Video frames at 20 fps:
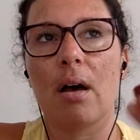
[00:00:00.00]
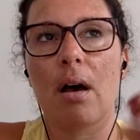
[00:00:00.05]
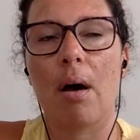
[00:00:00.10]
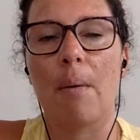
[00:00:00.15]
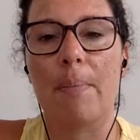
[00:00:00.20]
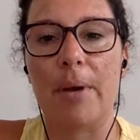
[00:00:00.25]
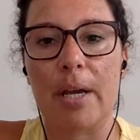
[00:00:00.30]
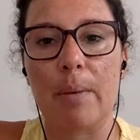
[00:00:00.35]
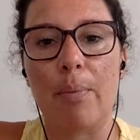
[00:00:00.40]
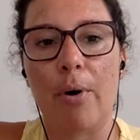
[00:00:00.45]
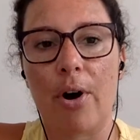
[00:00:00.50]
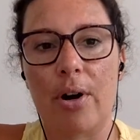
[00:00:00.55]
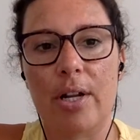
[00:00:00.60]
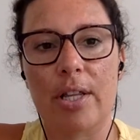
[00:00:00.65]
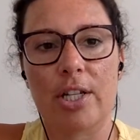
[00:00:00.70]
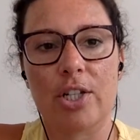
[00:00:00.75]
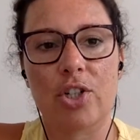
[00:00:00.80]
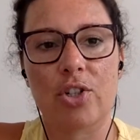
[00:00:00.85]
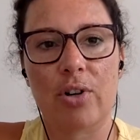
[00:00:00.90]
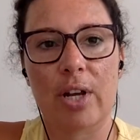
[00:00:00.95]
a big part
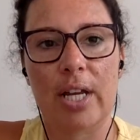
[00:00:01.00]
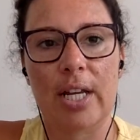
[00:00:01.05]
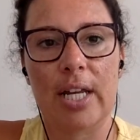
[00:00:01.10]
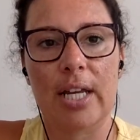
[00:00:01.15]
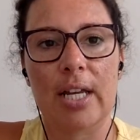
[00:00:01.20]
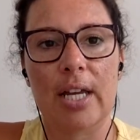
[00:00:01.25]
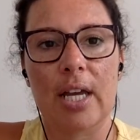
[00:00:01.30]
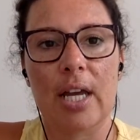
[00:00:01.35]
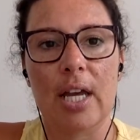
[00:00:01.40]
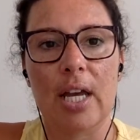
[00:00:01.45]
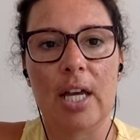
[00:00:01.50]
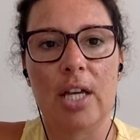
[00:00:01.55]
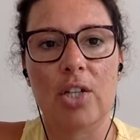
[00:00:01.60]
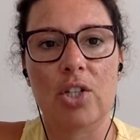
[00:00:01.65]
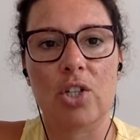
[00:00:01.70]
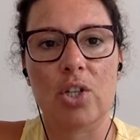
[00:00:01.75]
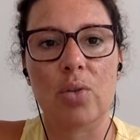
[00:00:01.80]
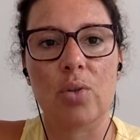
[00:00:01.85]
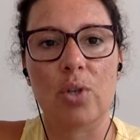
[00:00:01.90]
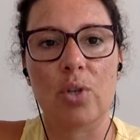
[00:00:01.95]
of this training
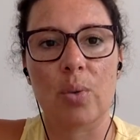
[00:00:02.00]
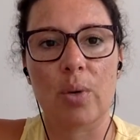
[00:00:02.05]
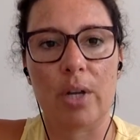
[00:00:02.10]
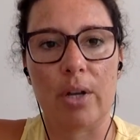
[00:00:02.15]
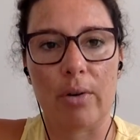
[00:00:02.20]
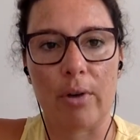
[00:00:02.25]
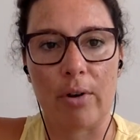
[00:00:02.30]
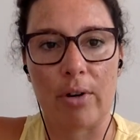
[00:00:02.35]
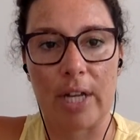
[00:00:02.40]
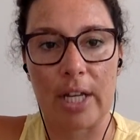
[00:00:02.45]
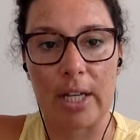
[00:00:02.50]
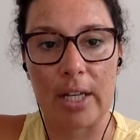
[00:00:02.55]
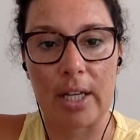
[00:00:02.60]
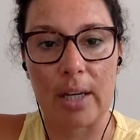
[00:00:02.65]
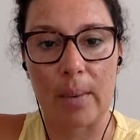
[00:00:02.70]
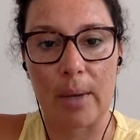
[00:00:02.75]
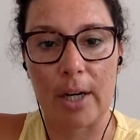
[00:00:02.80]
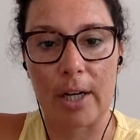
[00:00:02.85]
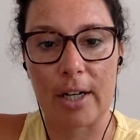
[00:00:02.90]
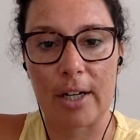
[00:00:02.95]
is you doing your own
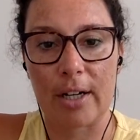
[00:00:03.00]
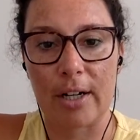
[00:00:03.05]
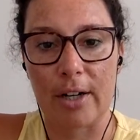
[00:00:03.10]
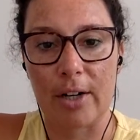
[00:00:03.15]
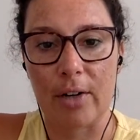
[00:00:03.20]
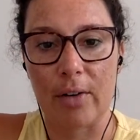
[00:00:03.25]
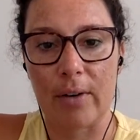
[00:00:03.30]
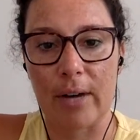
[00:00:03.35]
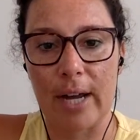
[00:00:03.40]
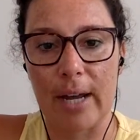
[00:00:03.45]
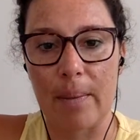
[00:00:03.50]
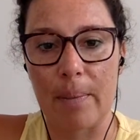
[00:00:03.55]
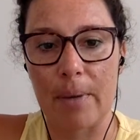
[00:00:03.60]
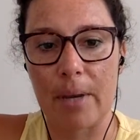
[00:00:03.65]
healing work, right?